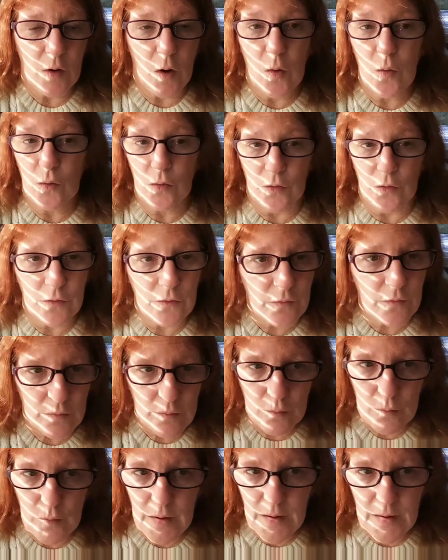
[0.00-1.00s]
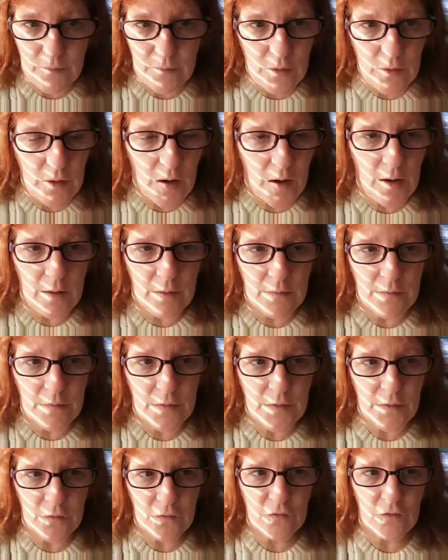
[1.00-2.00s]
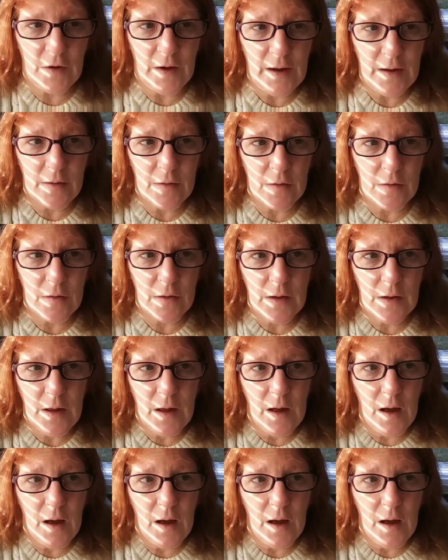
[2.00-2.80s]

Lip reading: owners, whatever, of this channel,